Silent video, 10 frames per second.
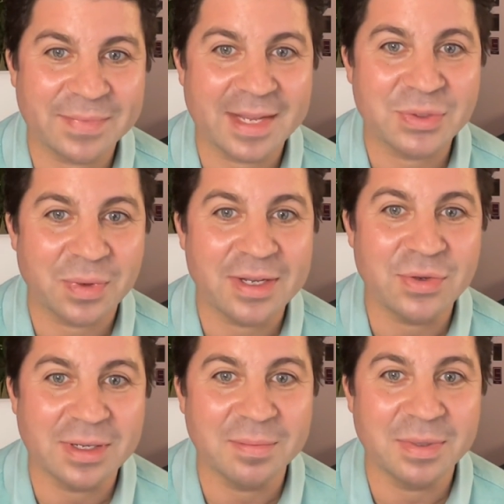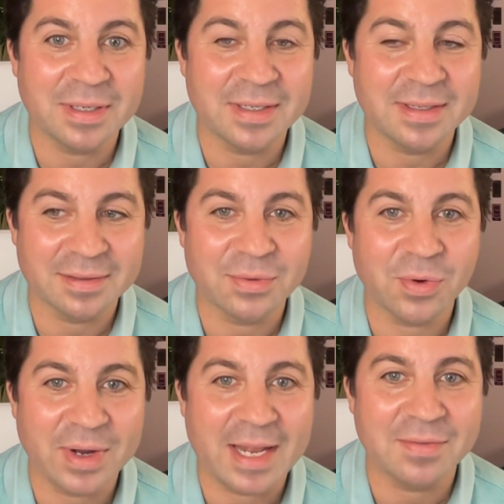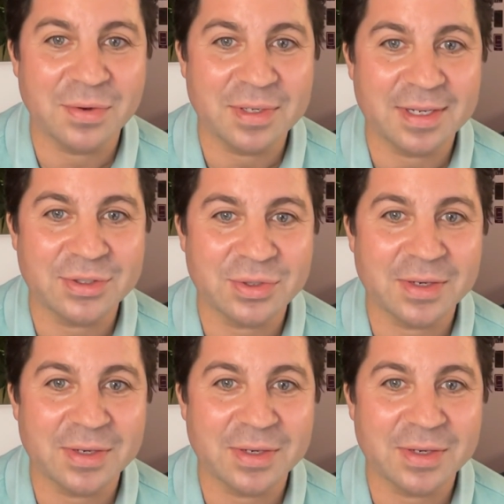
That's why you can be thrown out of hotels.